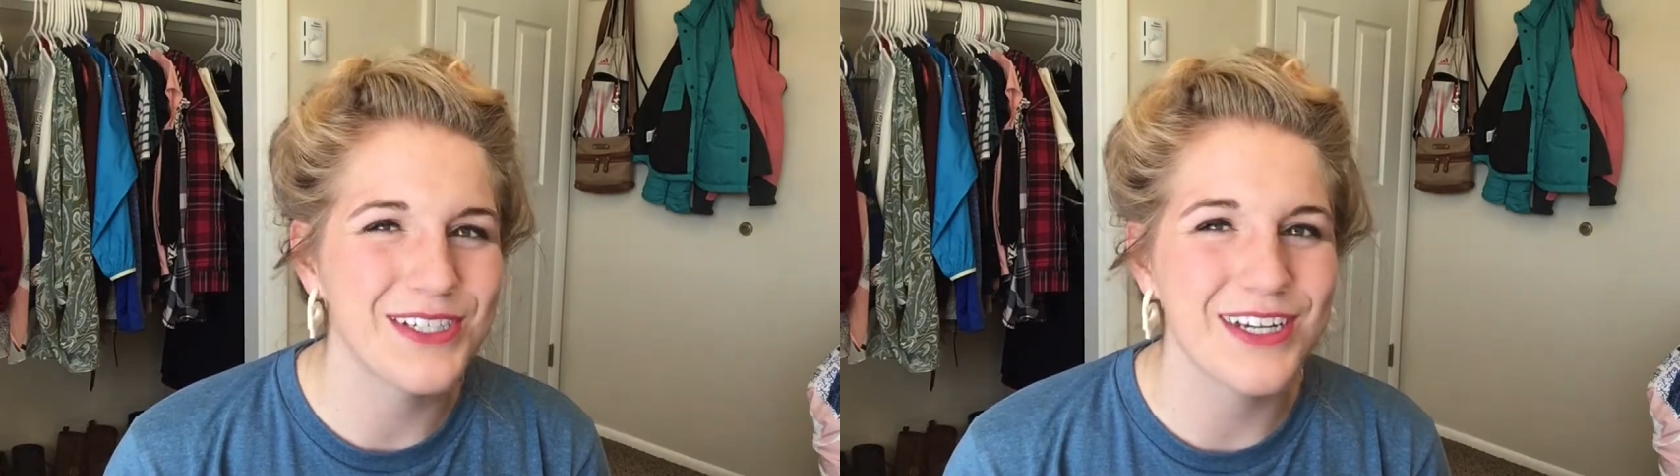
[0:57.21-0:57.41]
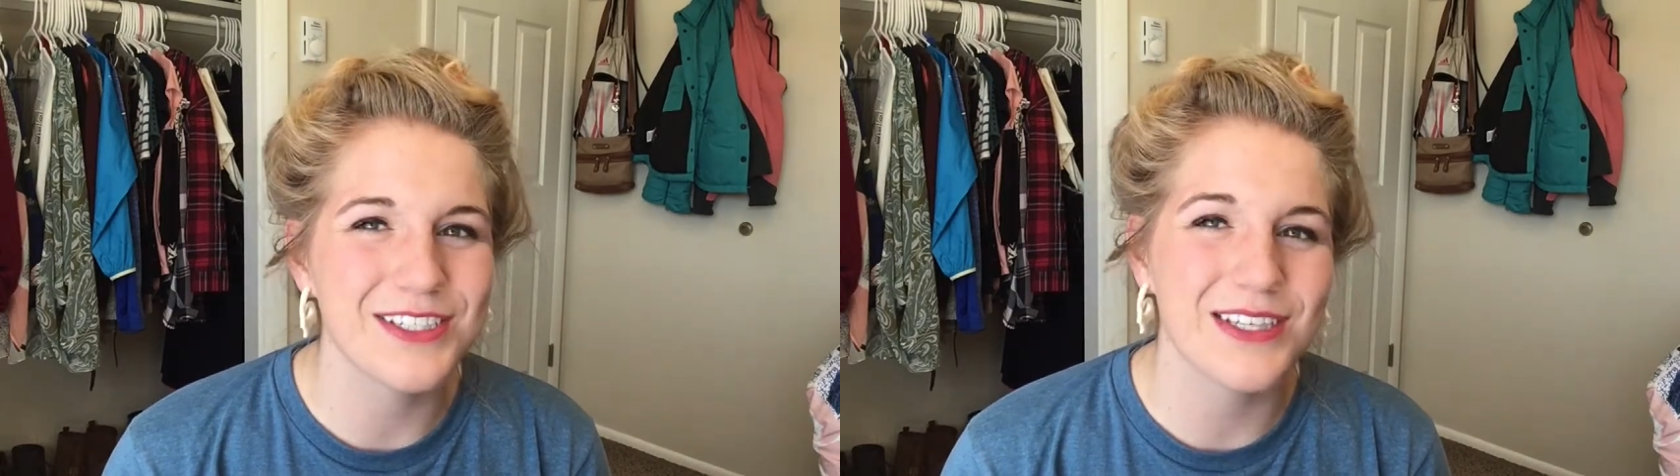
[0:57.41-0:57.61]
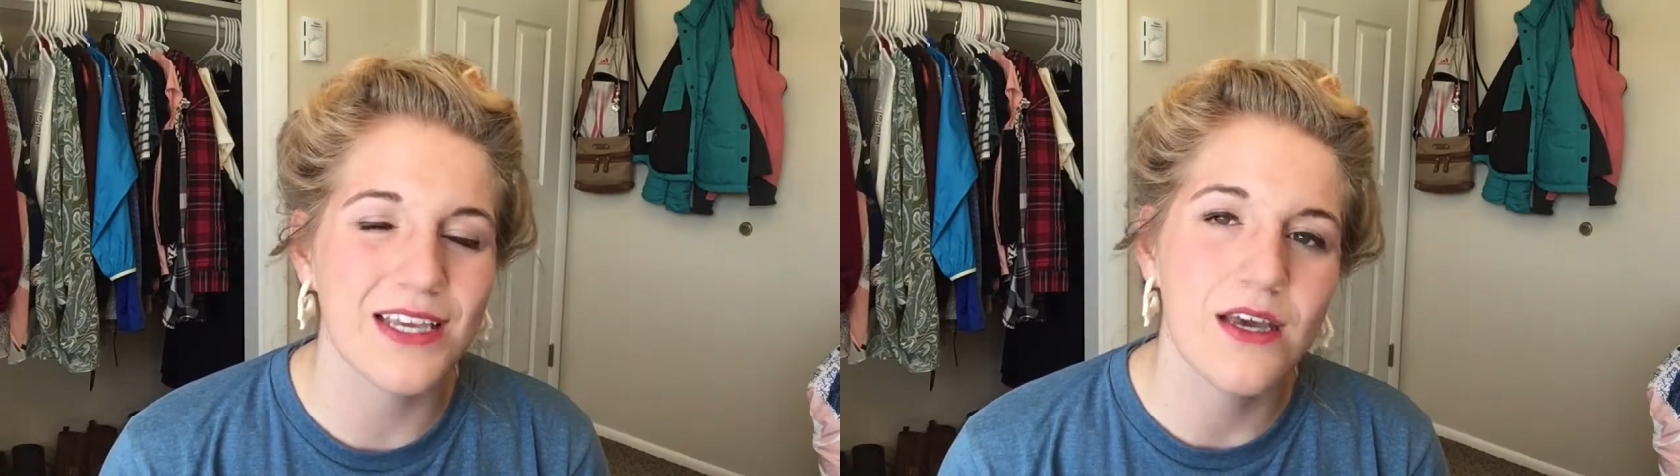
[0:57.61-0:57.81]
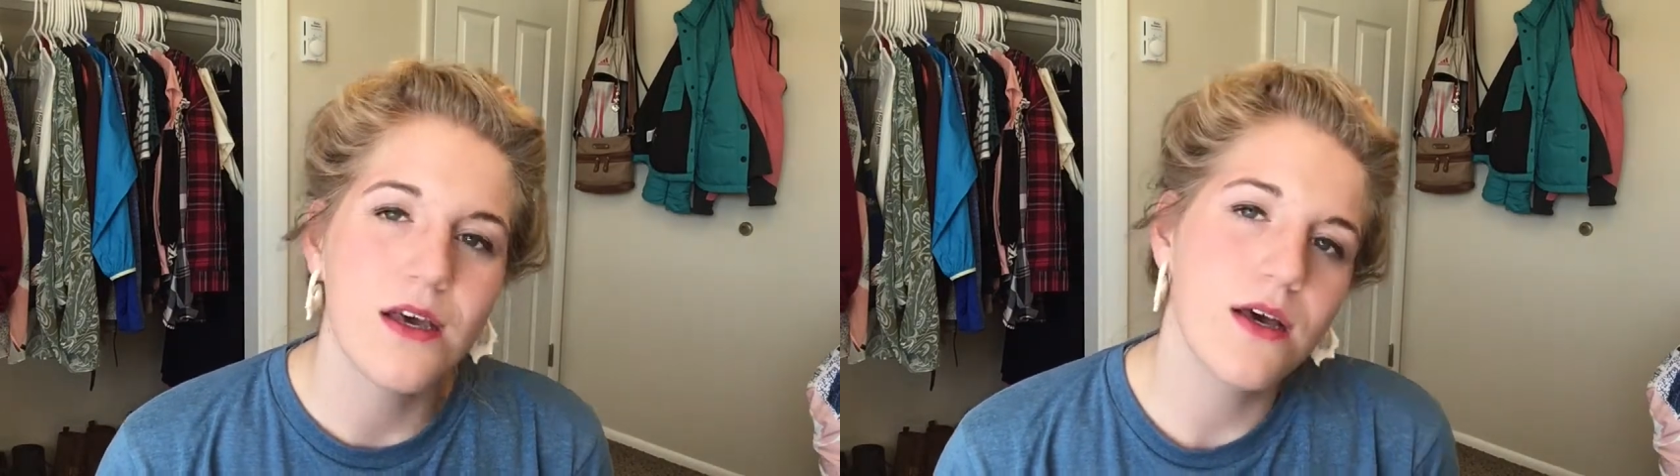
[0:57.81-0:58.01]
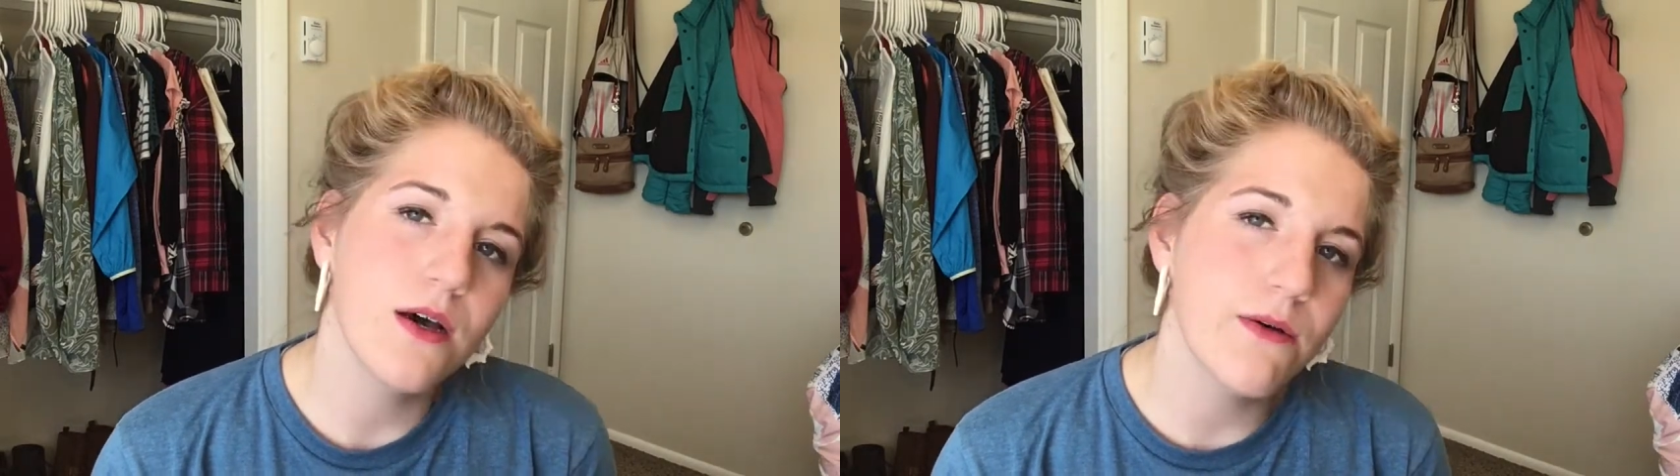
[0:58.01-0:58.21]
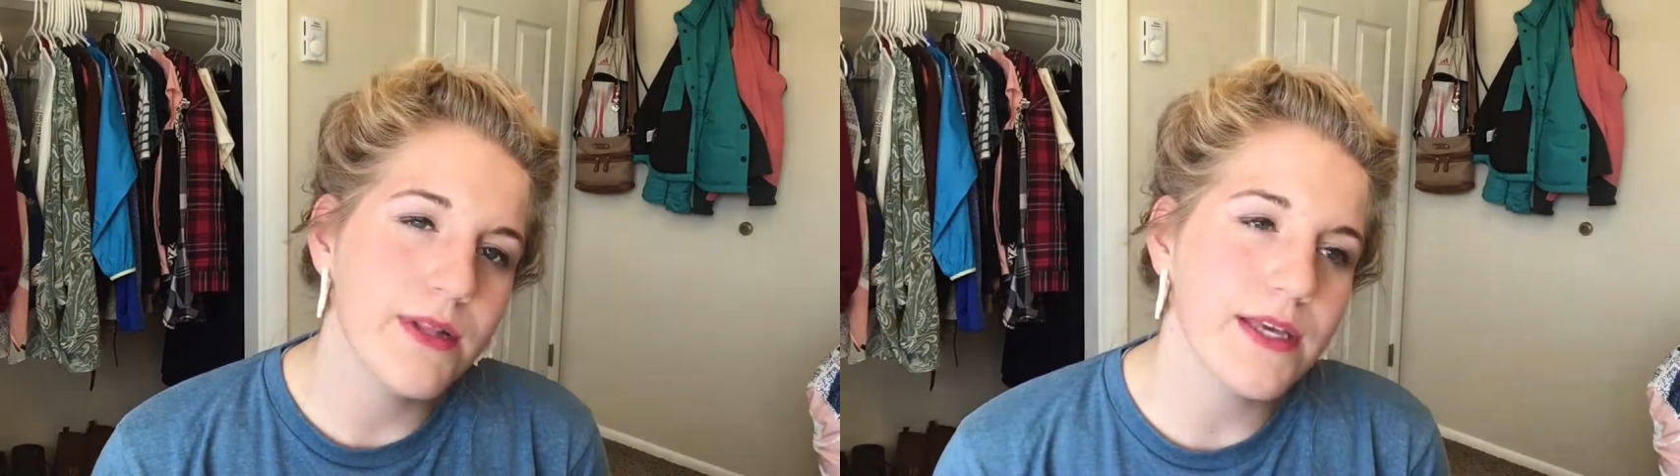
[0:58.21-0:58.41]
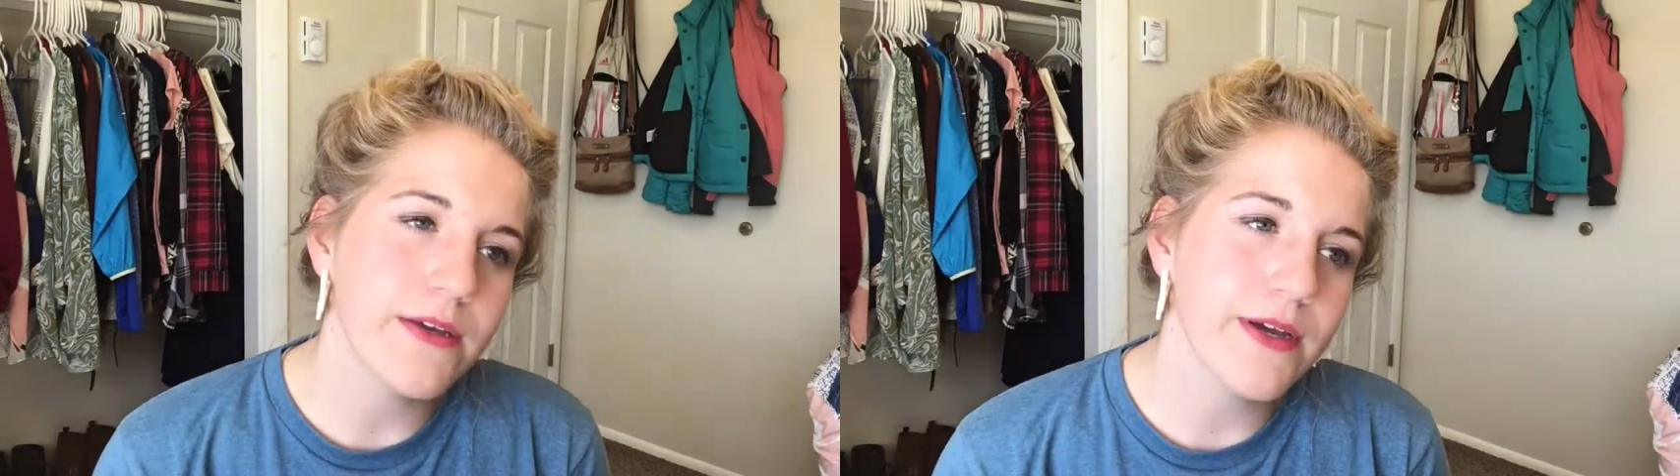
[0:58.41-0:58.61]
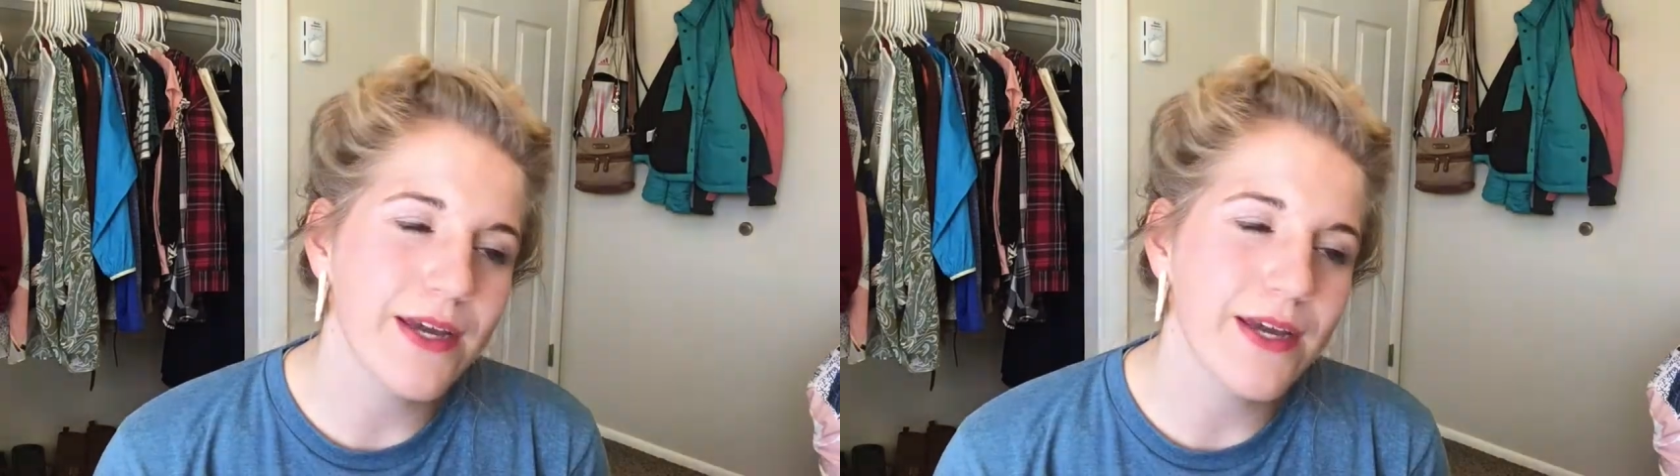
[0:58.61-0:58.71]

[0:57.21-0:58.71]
Not just like, oh, I like your